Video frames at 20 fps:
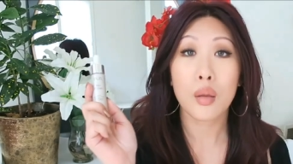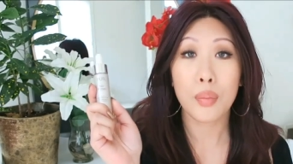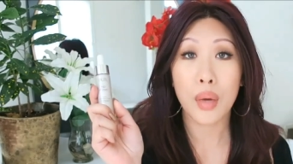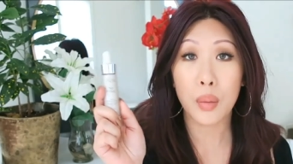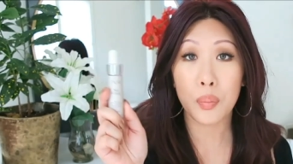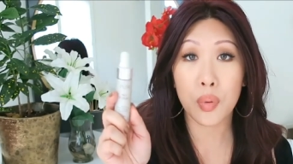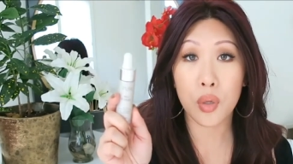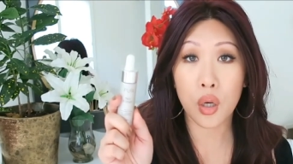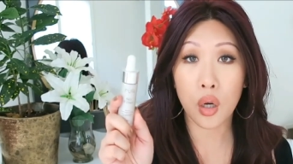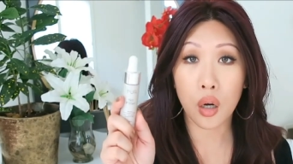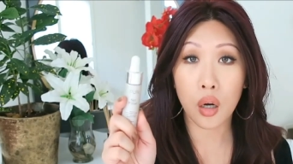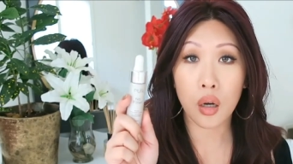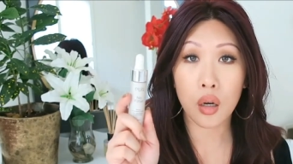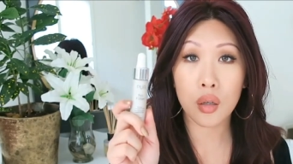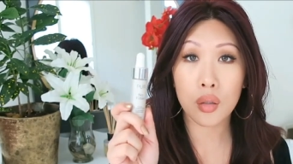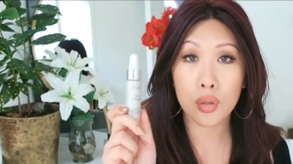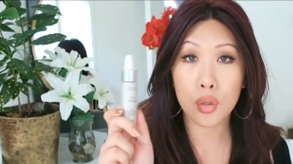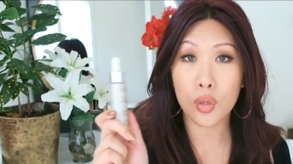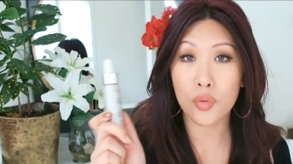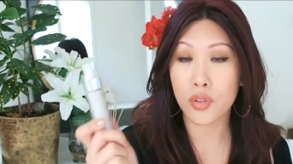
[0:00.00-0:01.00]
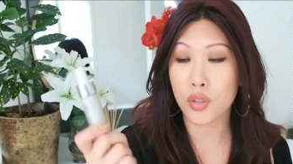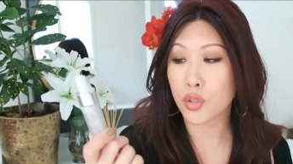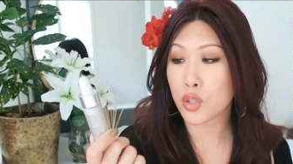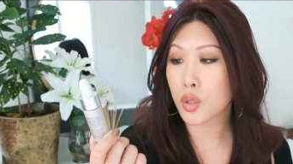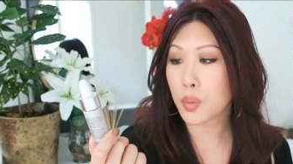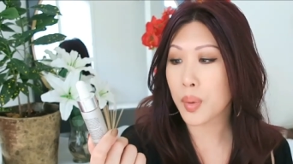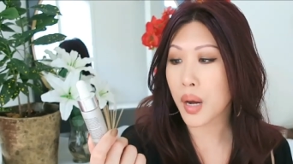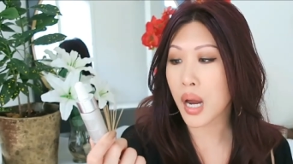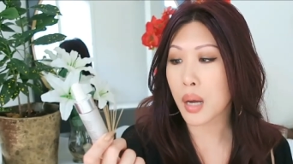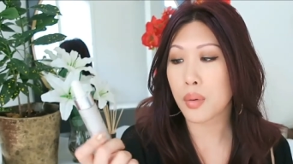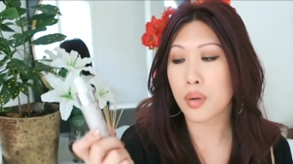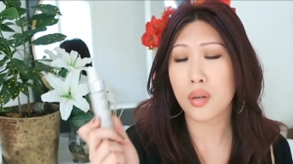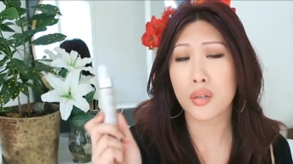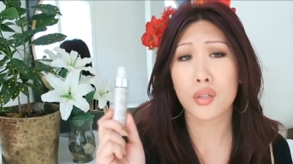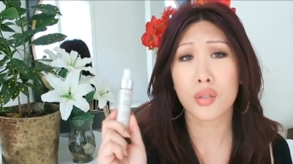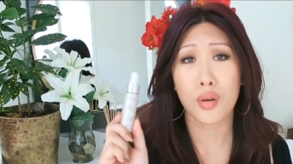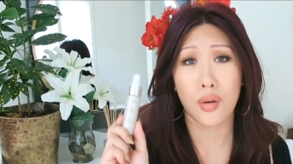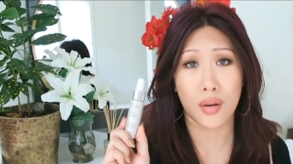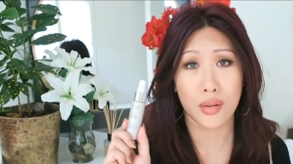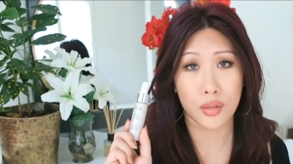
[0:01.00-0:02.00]
my pure no filter primer
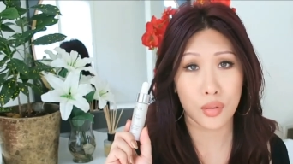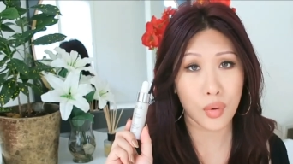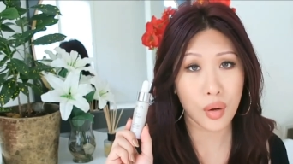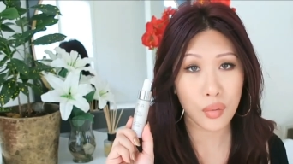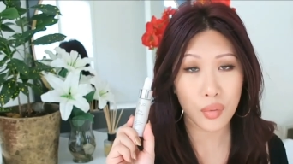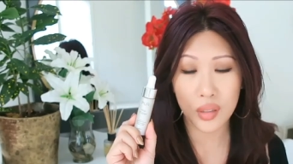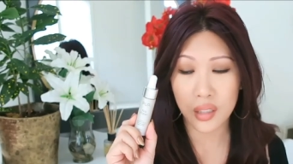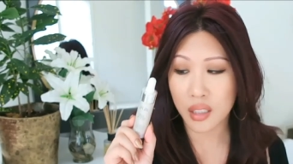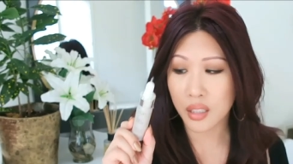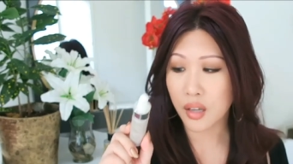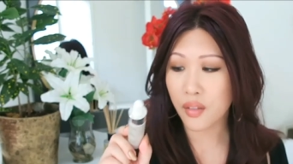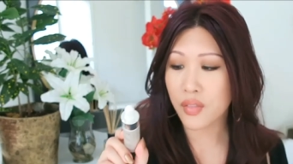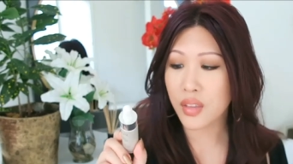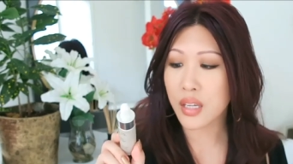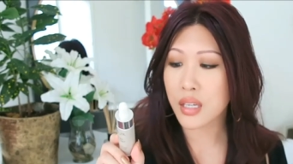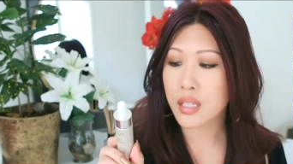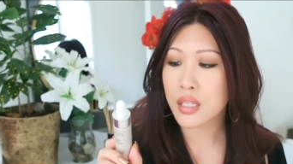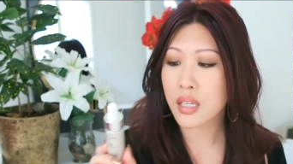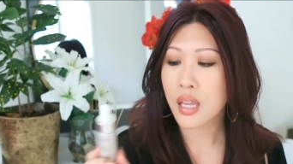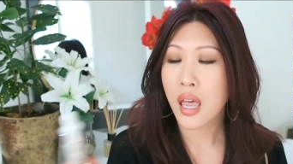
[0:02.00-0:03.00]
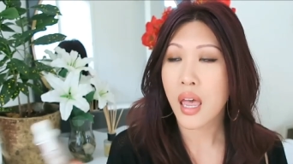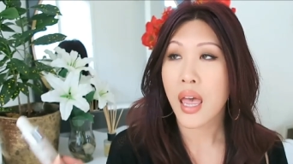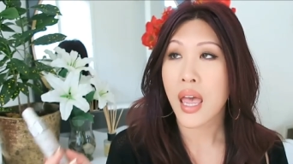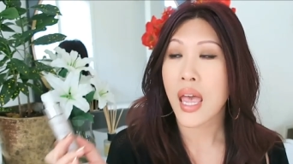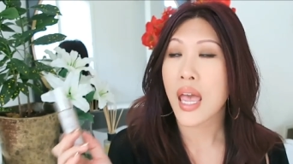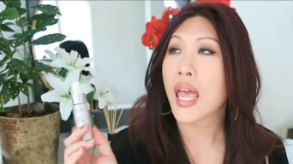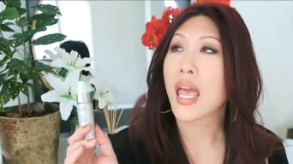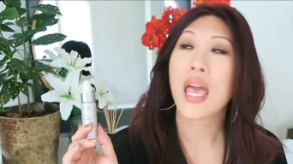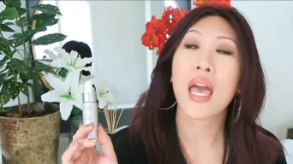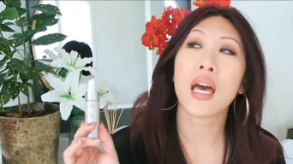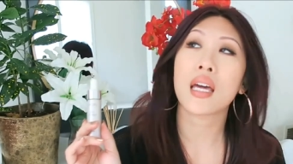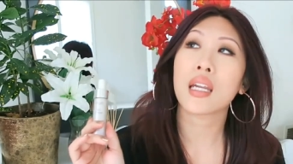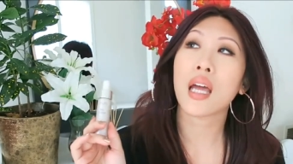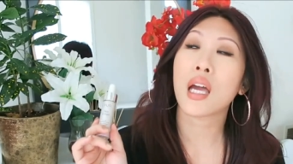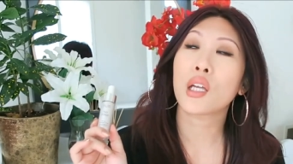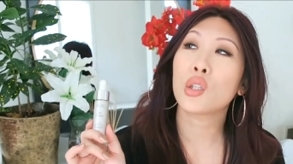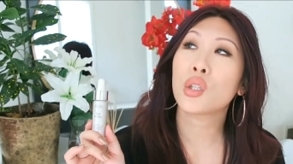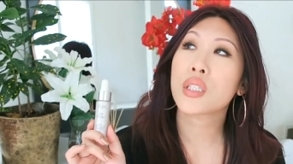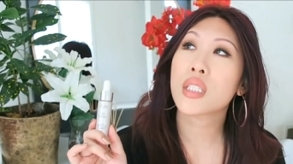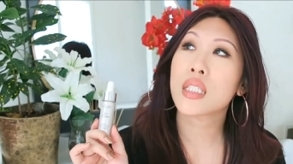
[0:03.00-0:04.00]
you guys know i really love this and
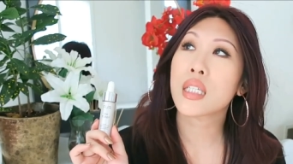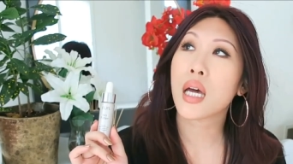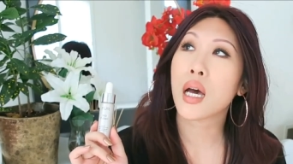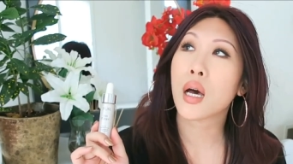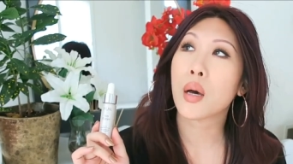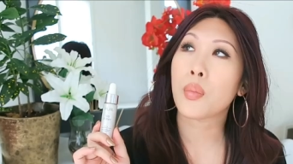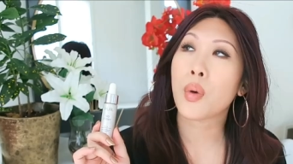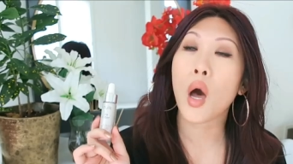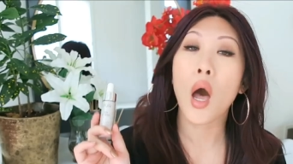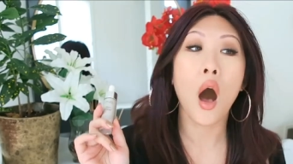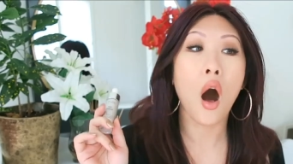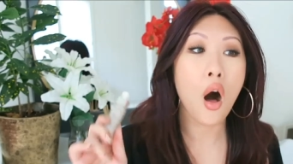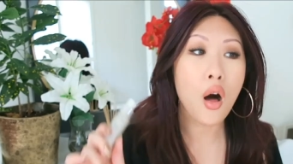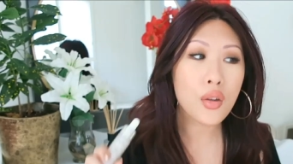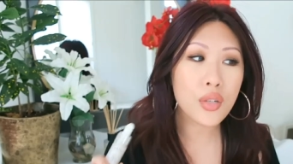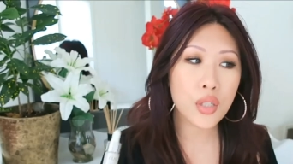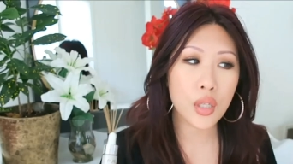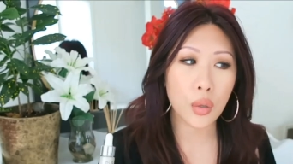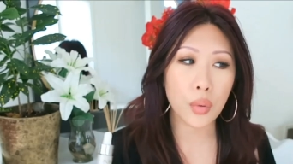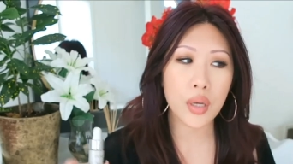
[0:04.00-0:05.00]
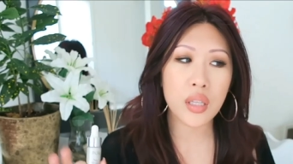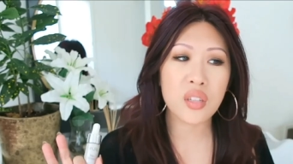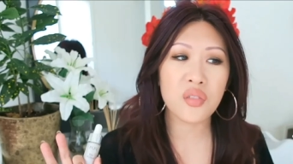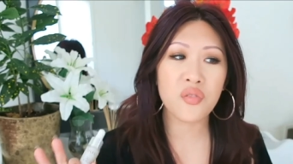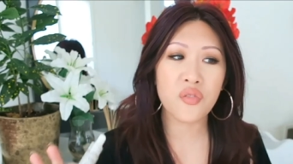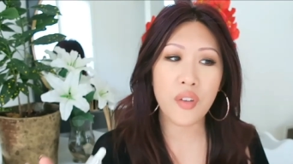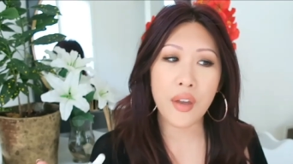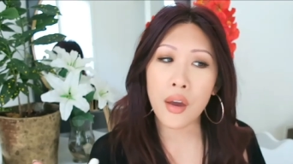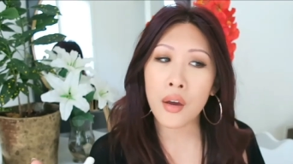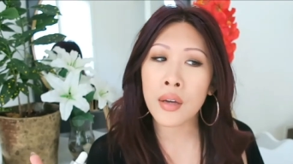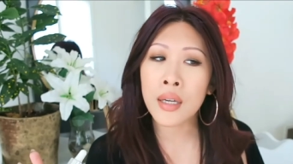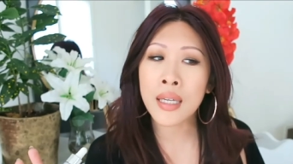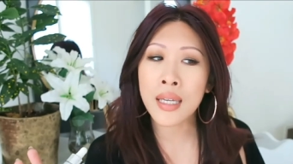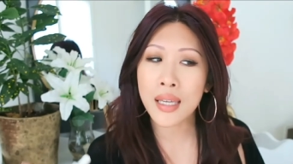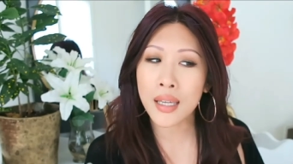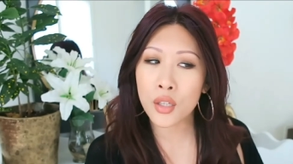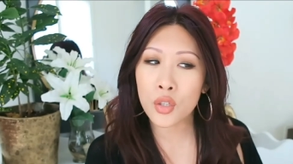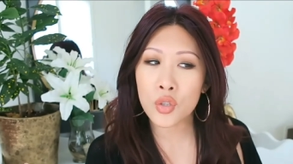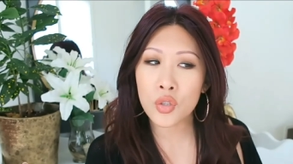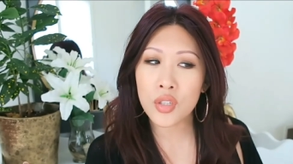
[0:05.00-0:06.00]
i looked it up also it's very
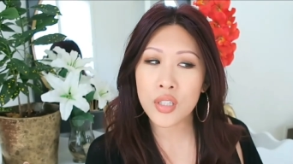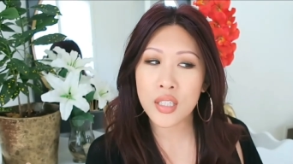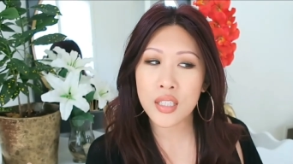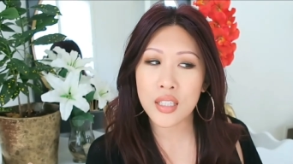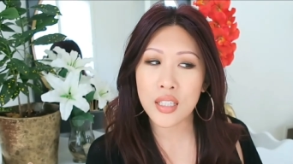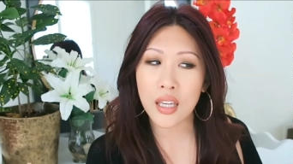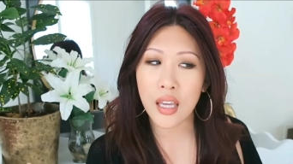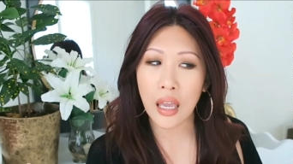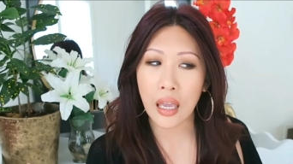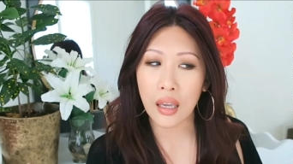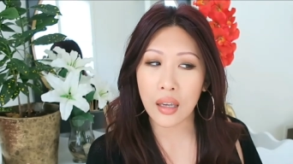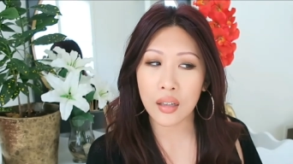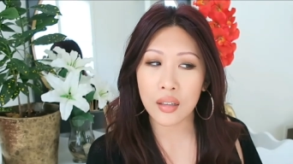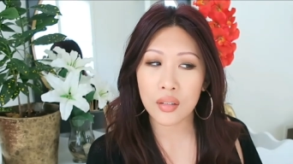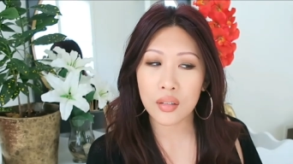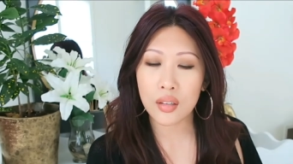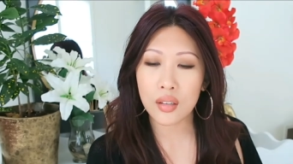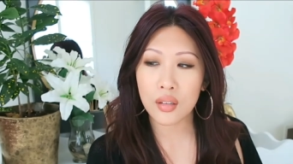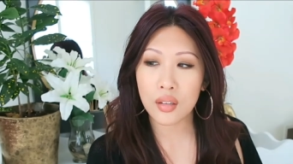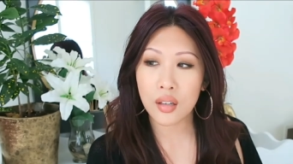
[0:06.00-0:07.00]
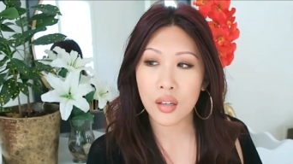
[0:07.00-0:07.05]
interesting